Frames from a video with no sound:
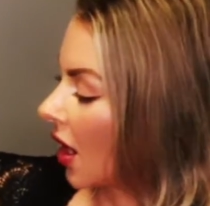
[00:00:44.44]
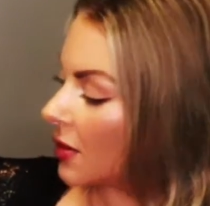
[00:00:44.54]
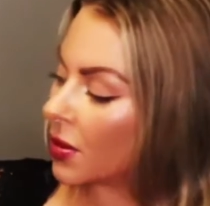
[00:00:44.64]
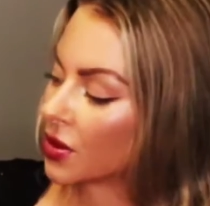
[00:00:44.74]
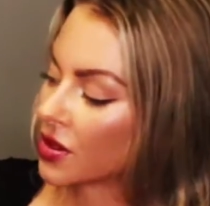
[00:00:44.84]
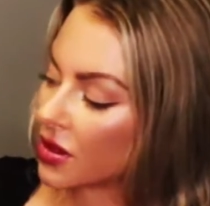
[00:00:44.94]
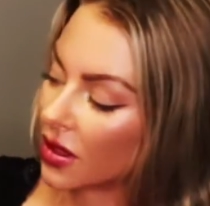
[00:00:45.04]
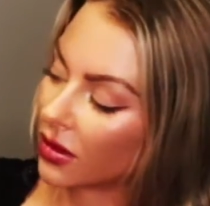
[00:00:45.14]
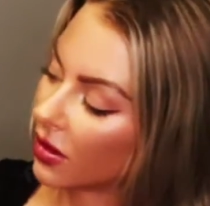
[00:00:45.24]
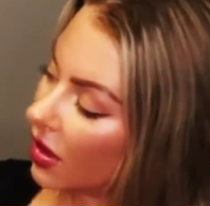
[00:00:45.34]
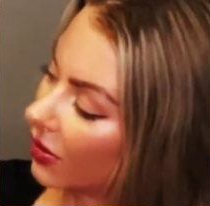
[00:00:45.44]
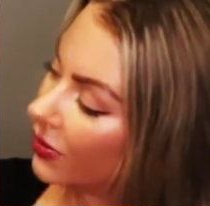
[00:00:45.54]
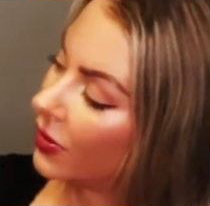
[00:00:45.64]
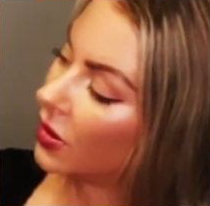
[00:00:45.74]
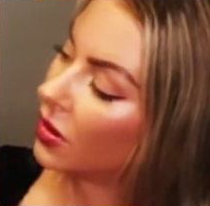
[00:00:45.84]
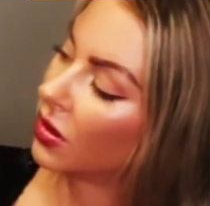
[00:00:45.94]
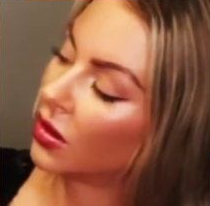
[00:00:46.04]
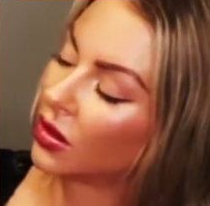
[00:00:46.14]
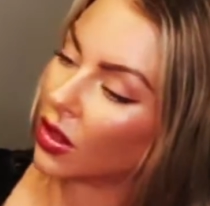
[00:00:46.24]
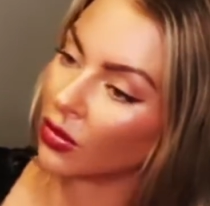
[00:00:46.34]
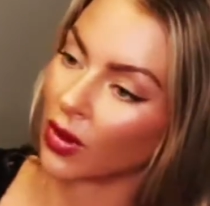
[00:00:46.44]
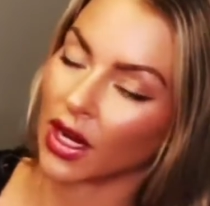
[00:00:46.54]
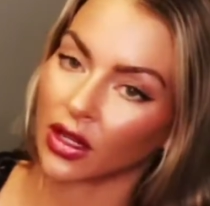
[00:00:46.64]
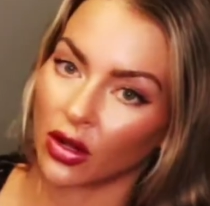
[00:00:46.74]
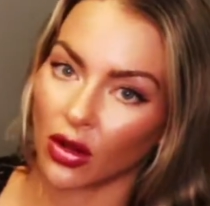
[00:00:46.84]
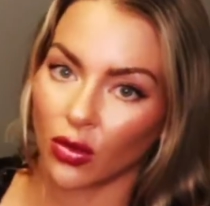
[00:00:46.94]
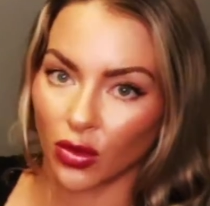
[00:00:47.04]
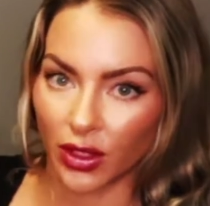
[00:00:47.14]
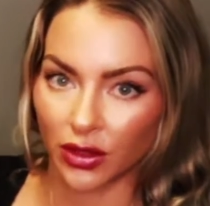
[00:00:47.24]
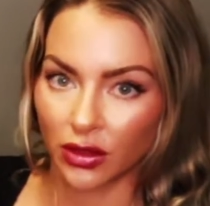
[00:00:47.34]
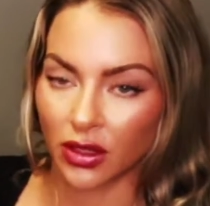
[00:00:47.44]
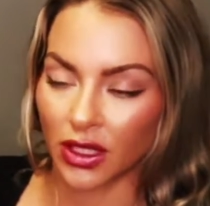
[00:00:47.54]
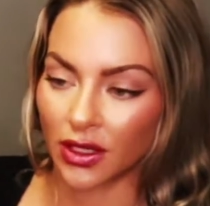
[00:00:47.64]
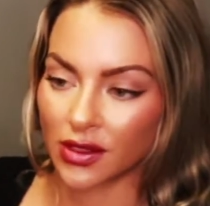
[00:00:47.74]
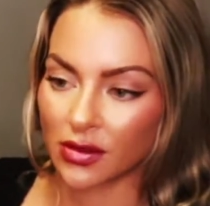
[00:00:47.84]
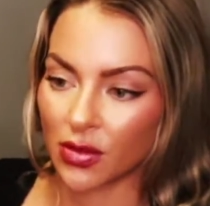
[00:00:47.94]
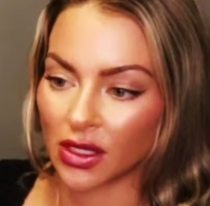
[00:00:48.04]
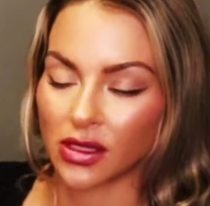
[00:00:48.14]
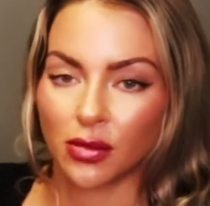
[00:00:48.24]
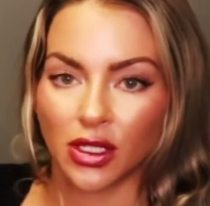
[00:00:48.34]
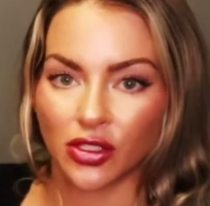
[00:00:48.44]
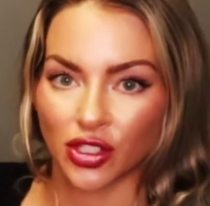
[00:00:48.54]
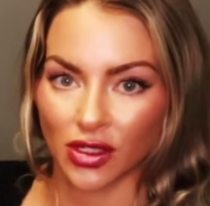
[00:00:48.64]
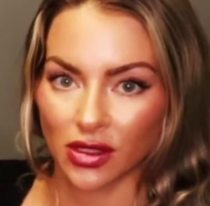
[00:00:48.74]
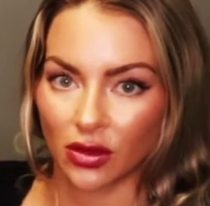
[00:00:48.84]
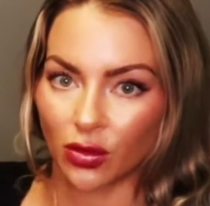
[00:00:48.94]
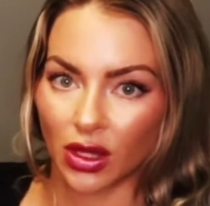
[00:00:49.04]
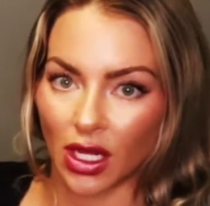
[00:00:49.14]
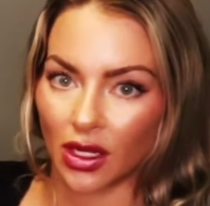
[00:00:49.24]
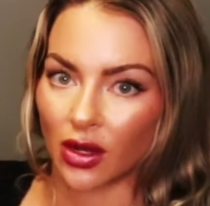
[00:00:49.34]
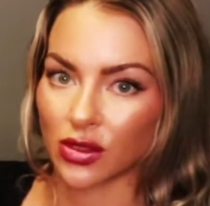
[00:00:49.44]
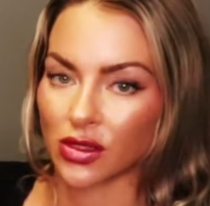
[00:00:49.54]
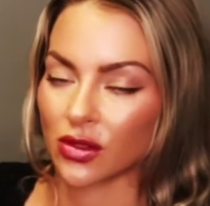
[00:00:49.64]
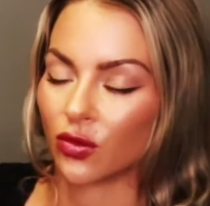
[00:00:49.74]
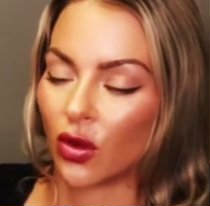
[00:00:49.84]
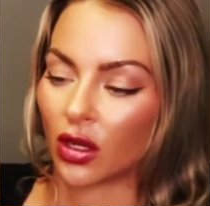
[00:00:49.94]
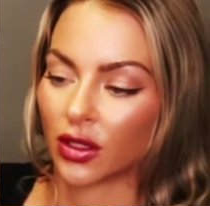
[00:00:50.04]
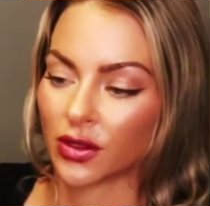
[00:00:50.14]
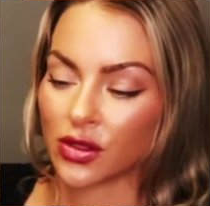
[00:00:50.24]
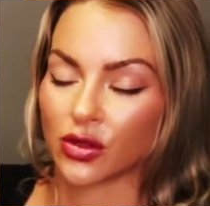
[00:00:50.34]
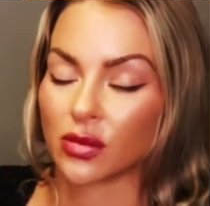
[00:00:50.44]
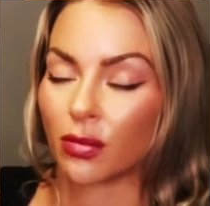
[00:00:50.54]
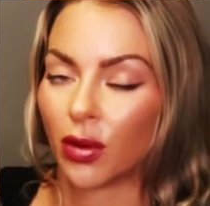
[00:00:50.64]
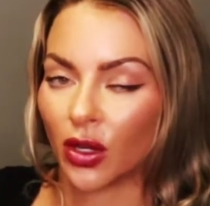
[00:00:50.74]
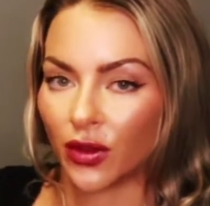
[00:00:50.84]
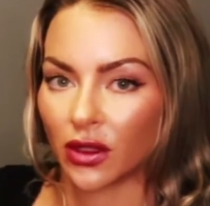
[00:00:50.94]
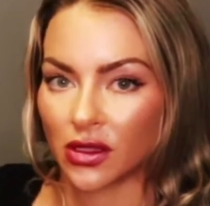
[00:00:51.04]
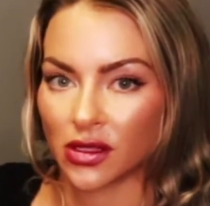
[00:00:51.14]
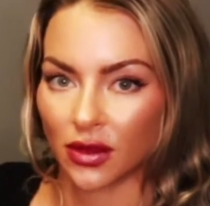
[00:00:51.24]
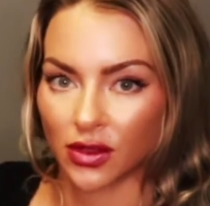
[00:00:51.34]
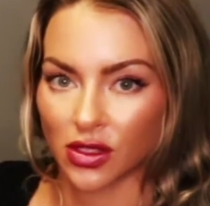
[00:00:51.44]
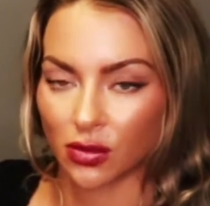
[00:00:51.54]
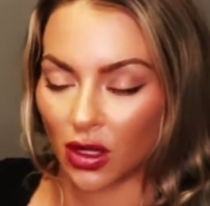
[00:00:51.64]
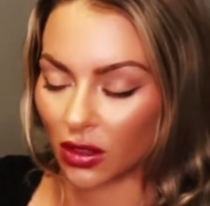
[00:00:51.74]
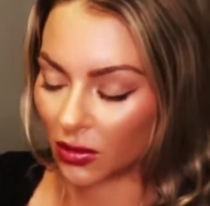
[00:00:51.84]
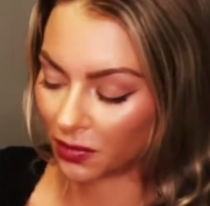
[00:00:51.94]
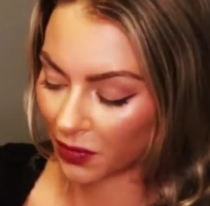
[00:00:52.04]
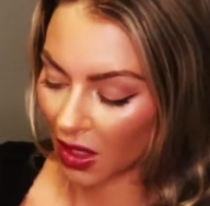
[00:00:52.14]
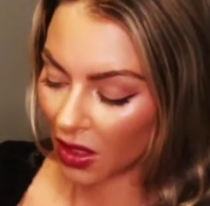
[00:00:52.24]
I personally love oregano oil. It is meant to be ingested with 8 ounces of water, so it's perfectly safe to swallow.